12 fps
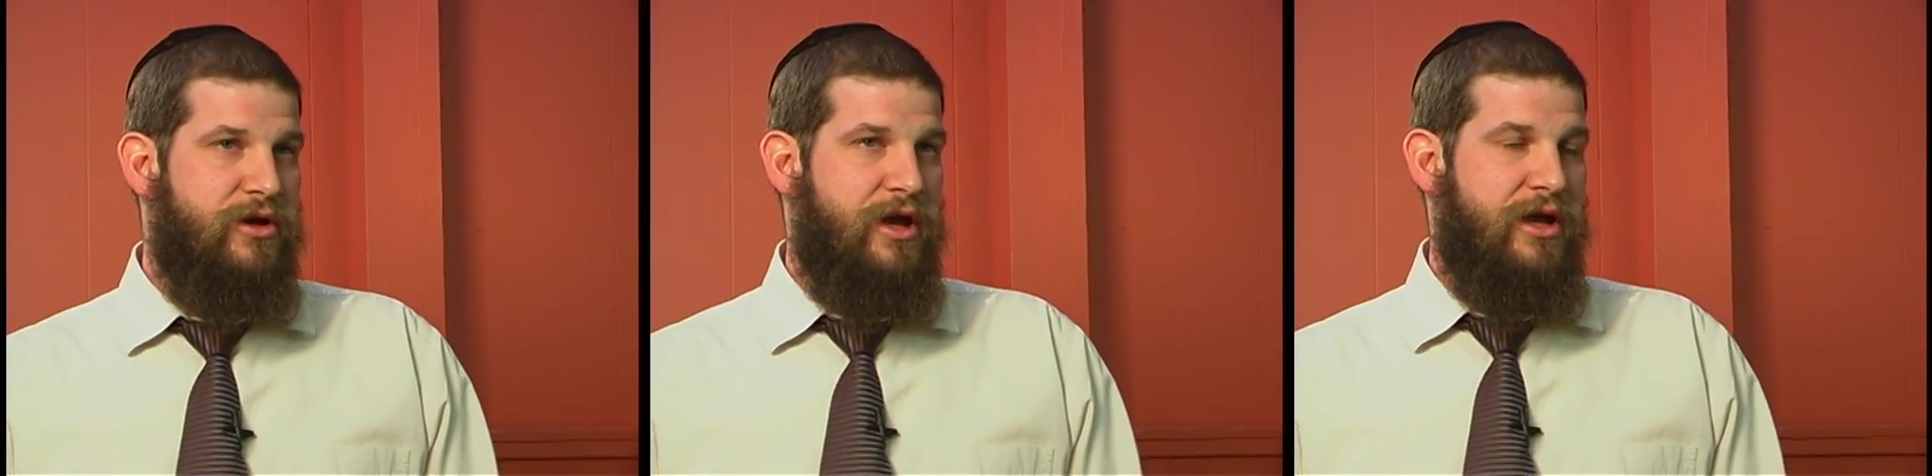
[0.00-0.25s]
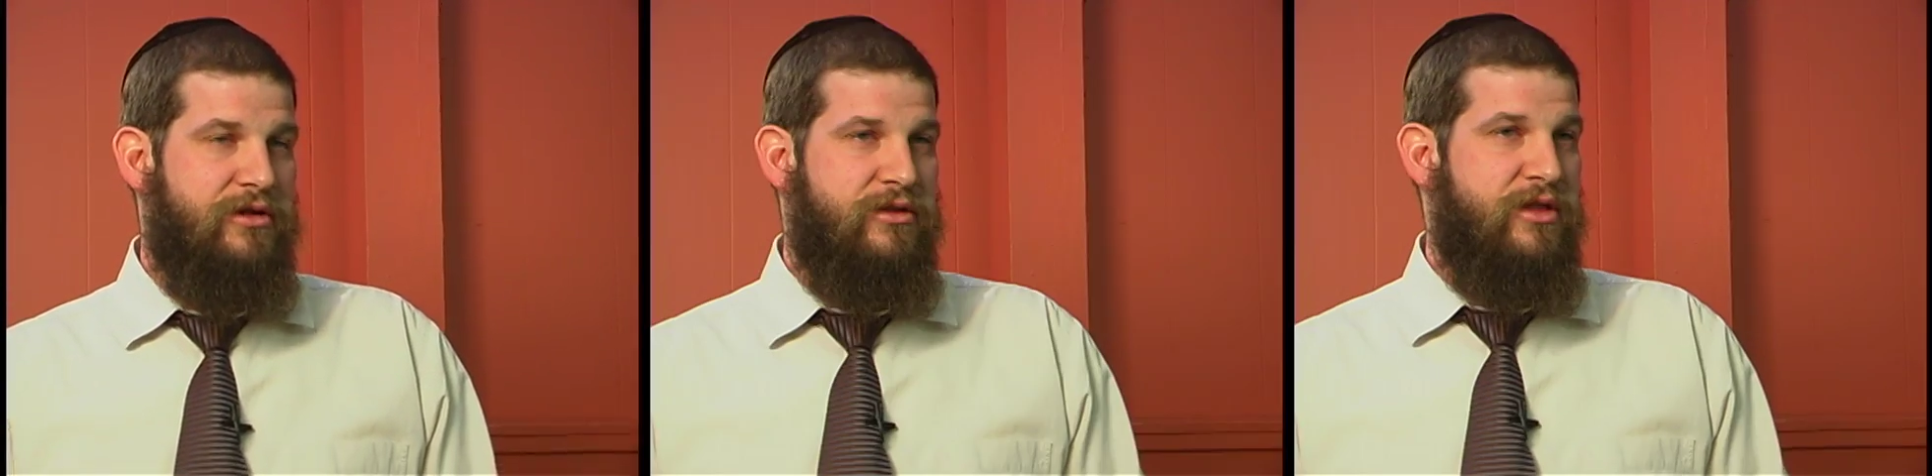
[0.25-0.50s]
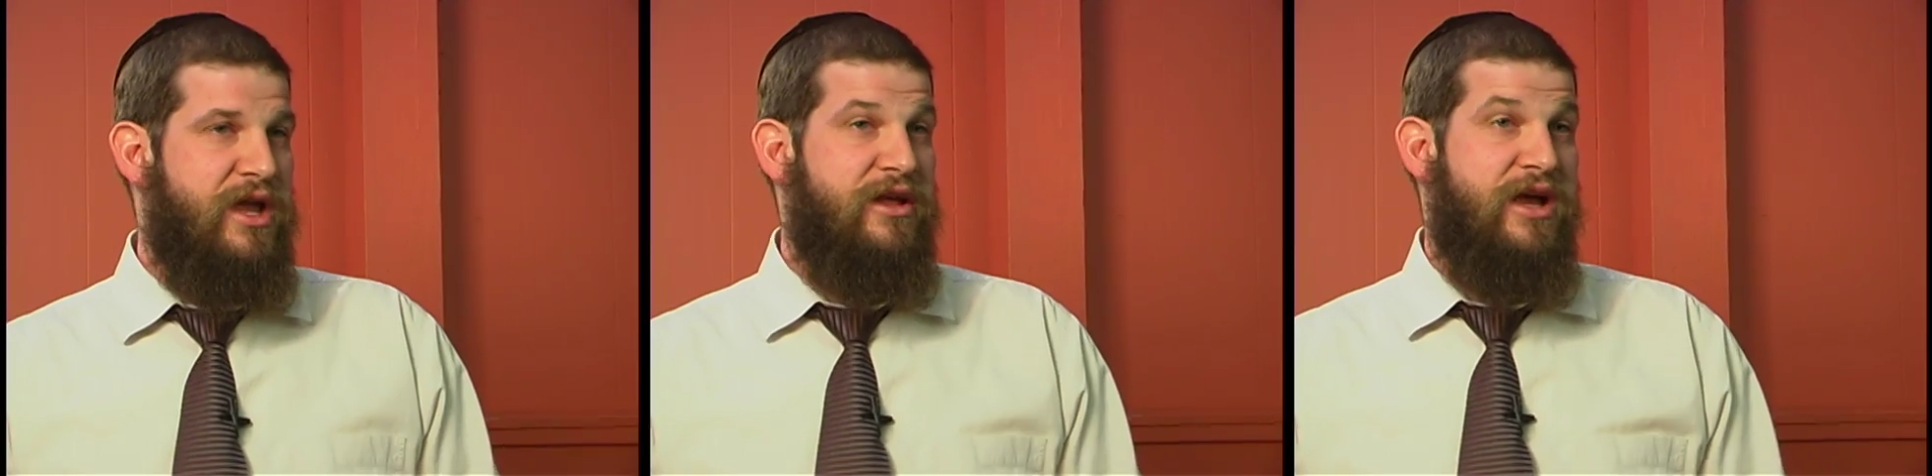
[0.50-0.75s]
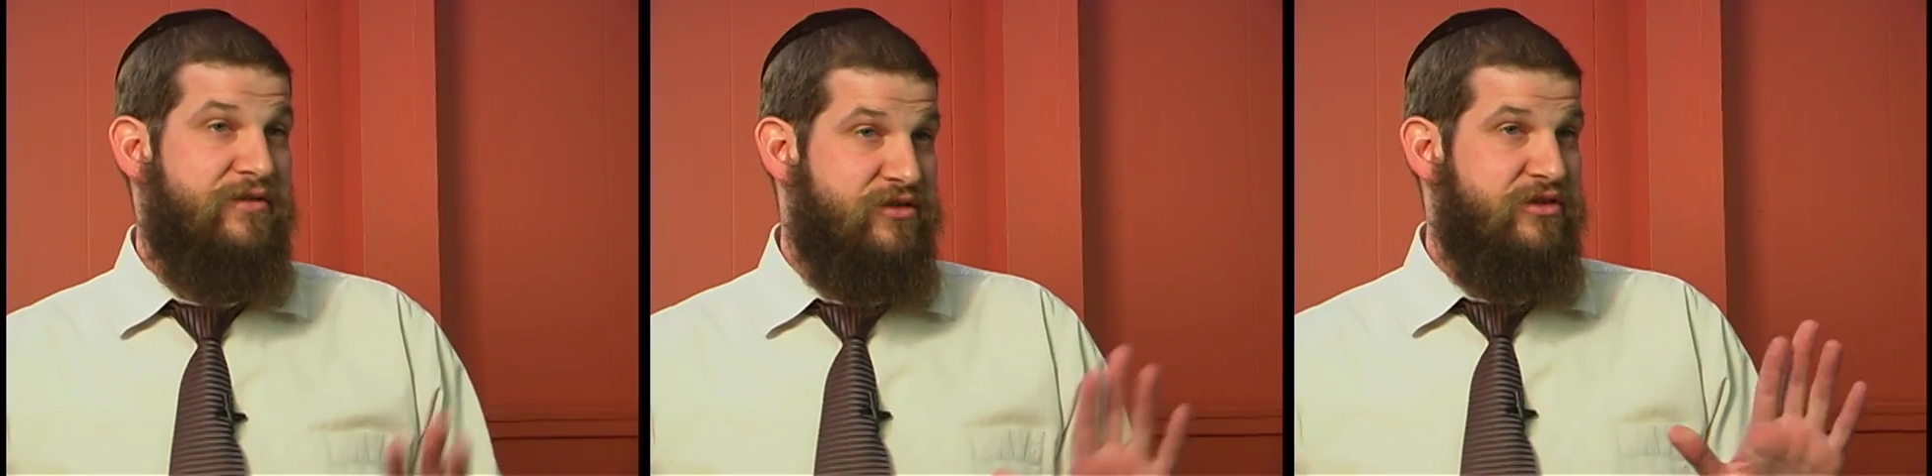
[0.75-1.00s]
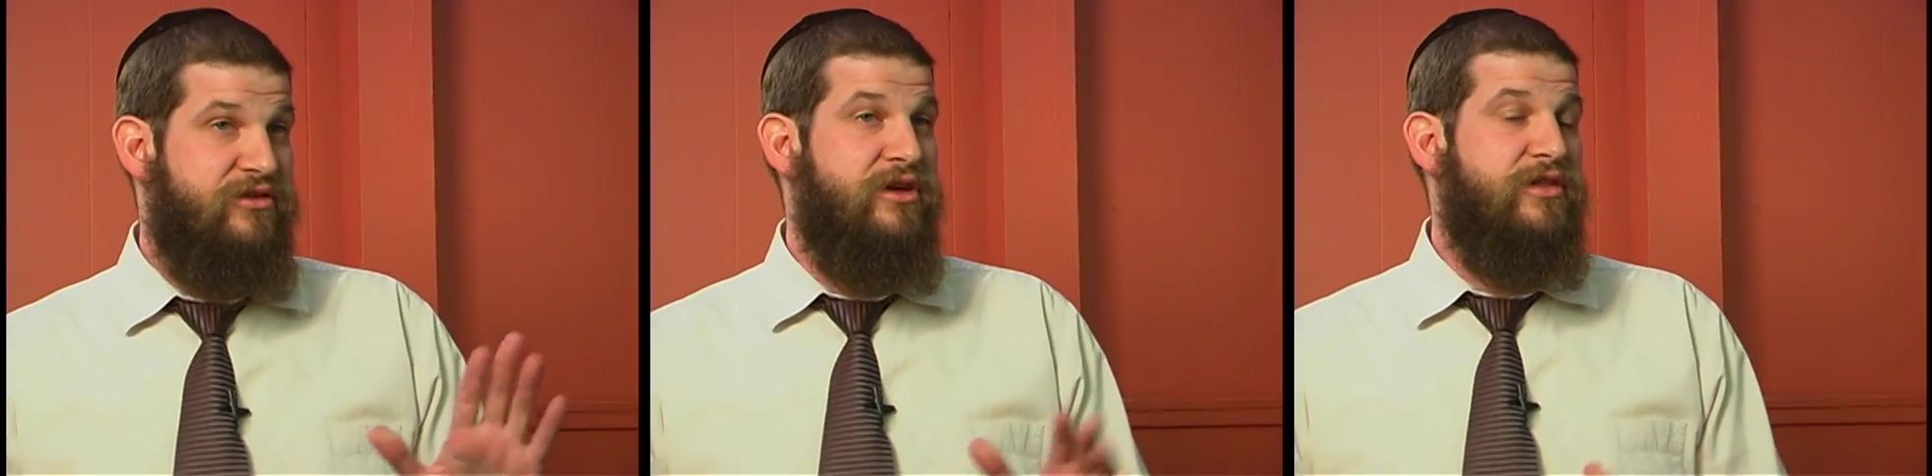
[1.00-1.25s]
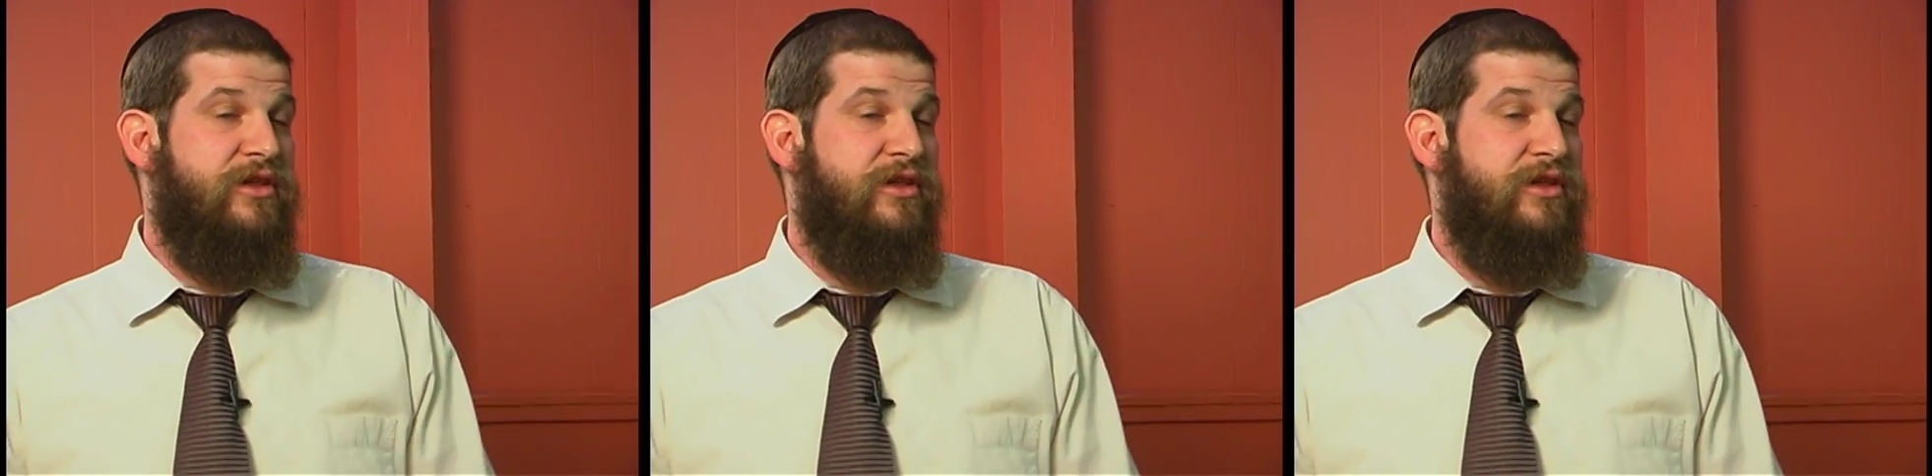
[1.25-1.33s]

and not have to see